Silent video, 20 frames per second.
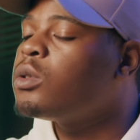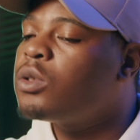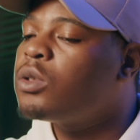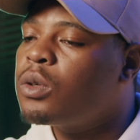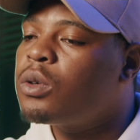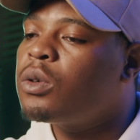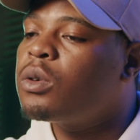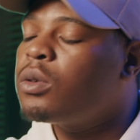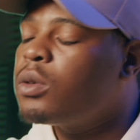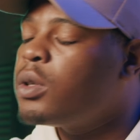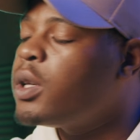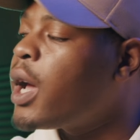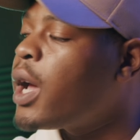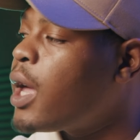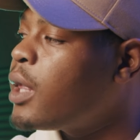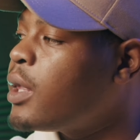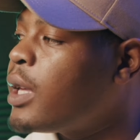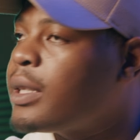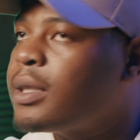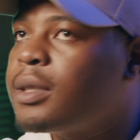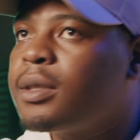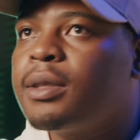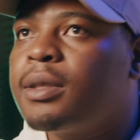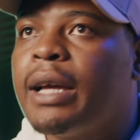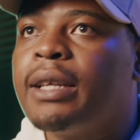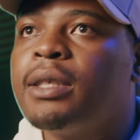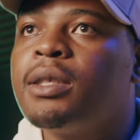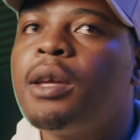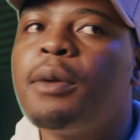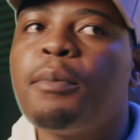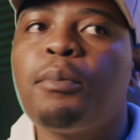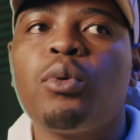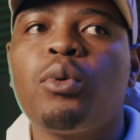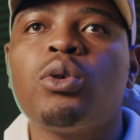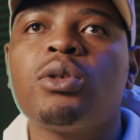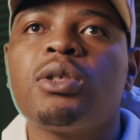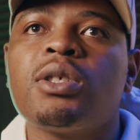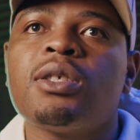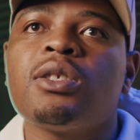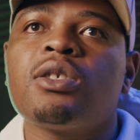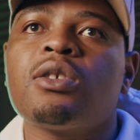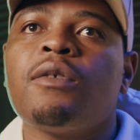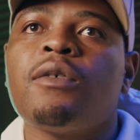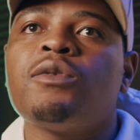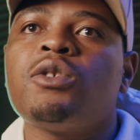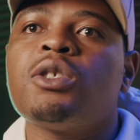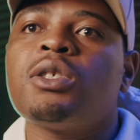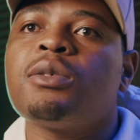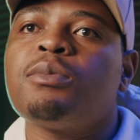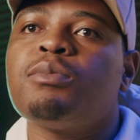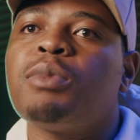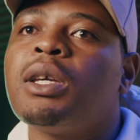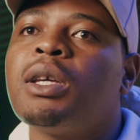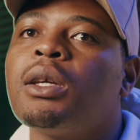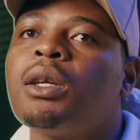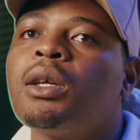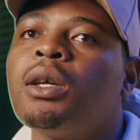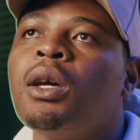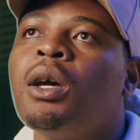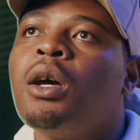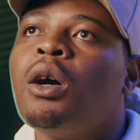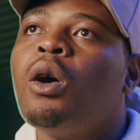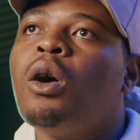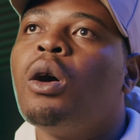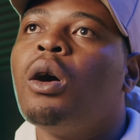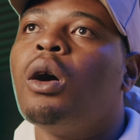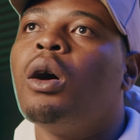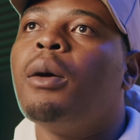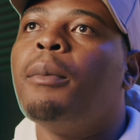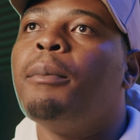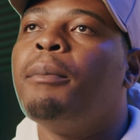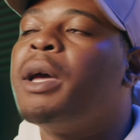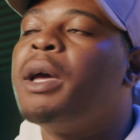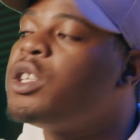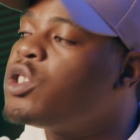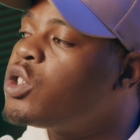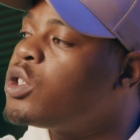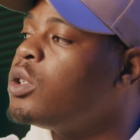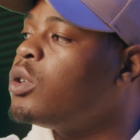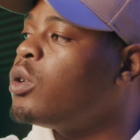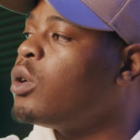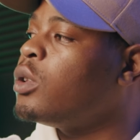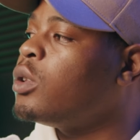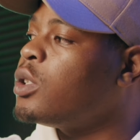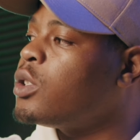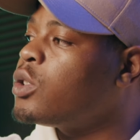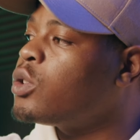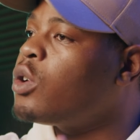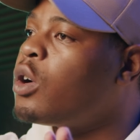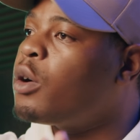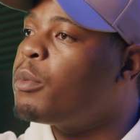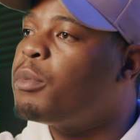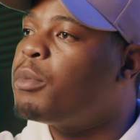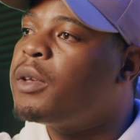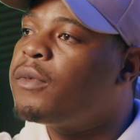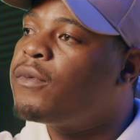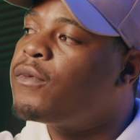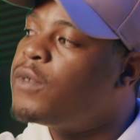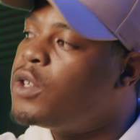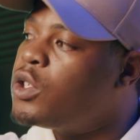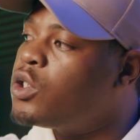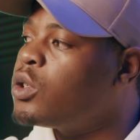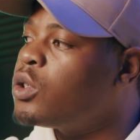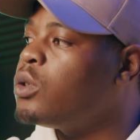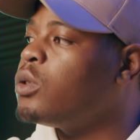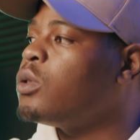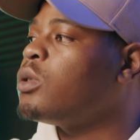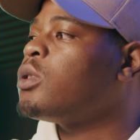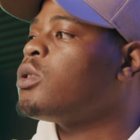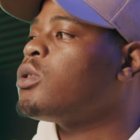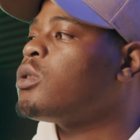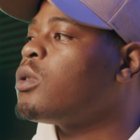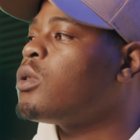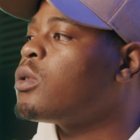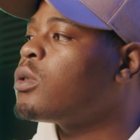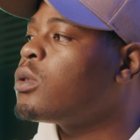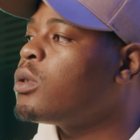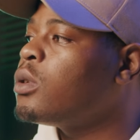So, yeah, that's the importance of just being mentioned on the song, being featured on the song.